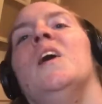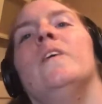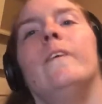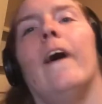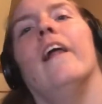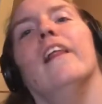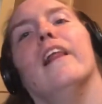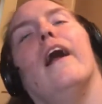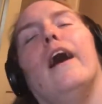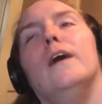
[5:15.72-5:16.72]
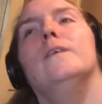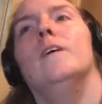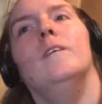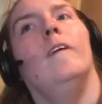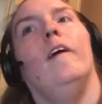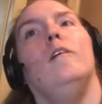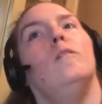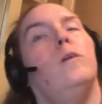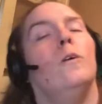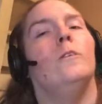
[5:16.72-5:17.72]
While I would wait
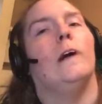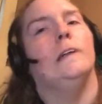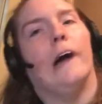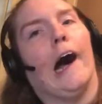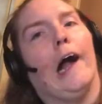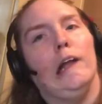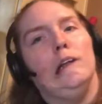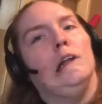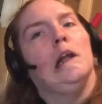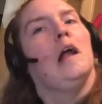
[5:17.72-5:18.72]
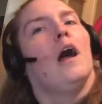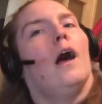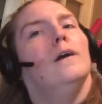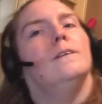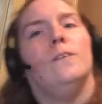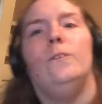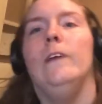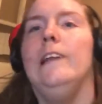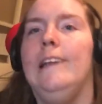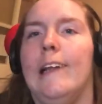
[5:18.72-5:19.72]
for my ride, I would
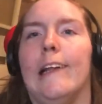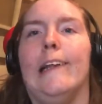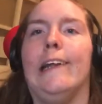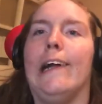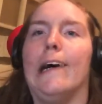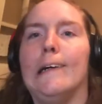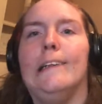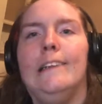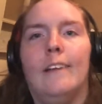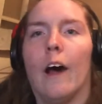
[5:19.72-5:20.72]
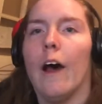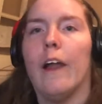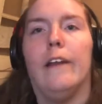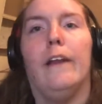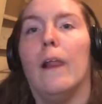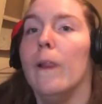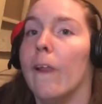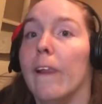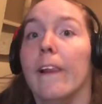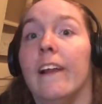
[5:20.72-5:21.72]
be sitting outside
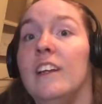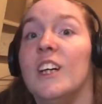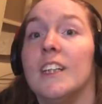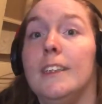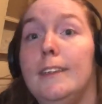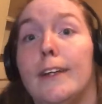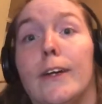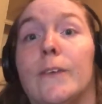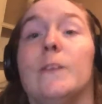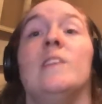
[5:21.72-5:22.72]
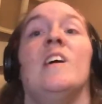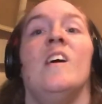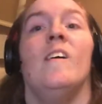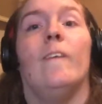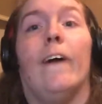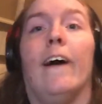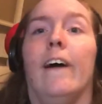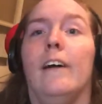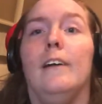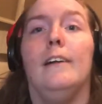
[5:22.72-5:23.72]
the little gym
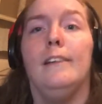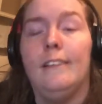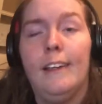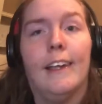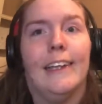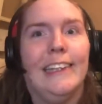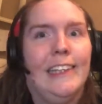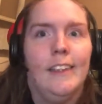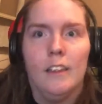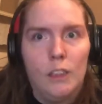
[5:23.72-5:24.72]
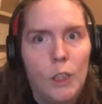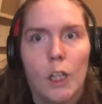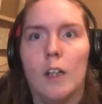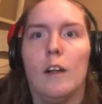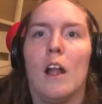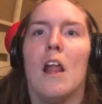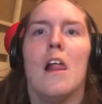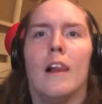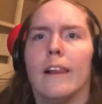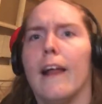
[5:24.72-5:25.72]
where kids took
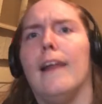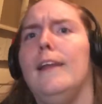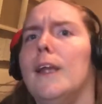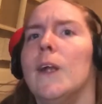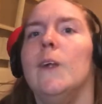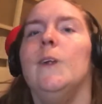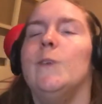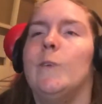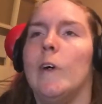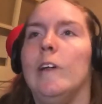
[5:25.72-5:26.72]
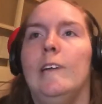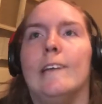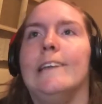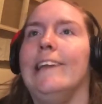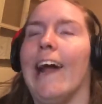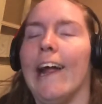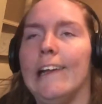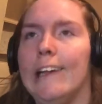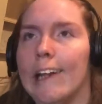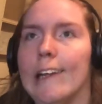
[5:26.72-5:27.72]
lessons for
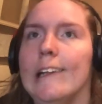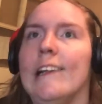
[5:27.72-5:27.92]
gymnastics.